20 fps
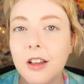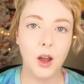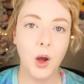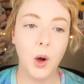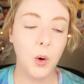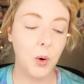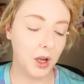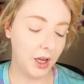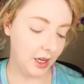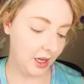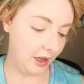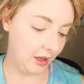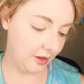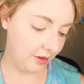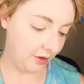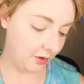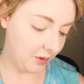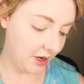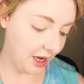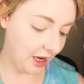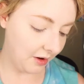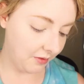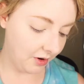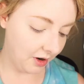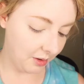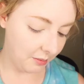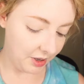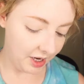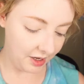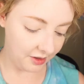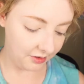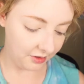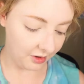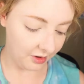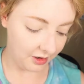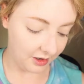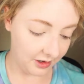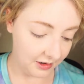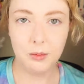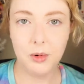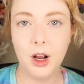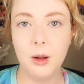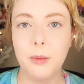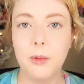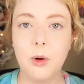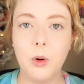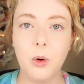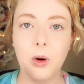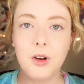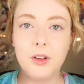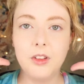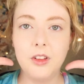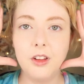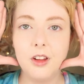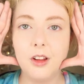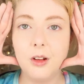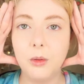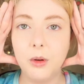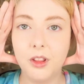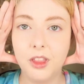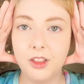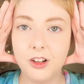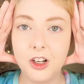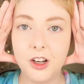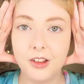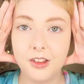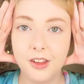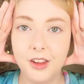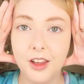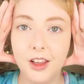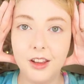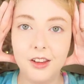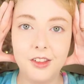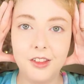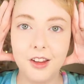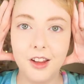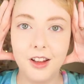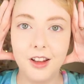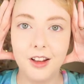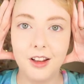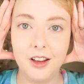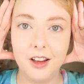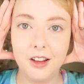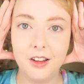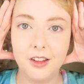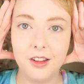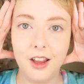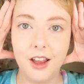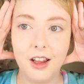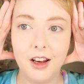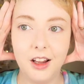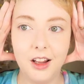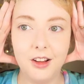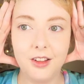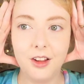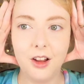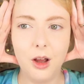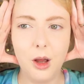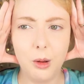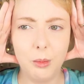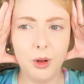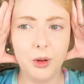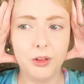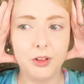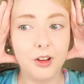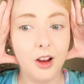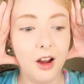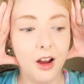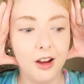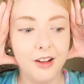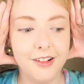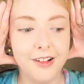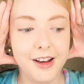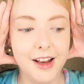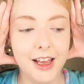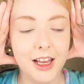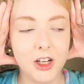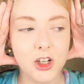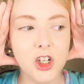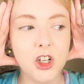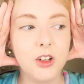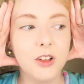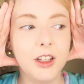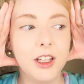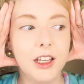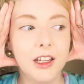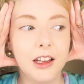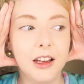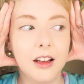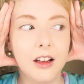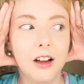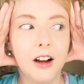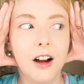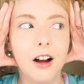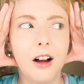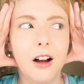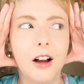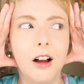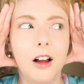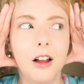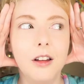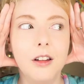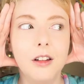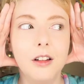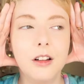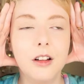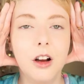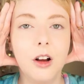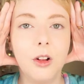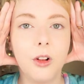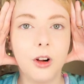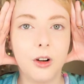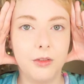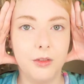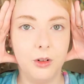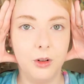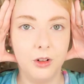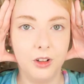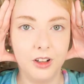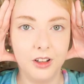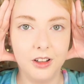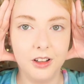Okay, so we have our base on. Problem, of course, with just this is that it's almost unnaturally uncolorful.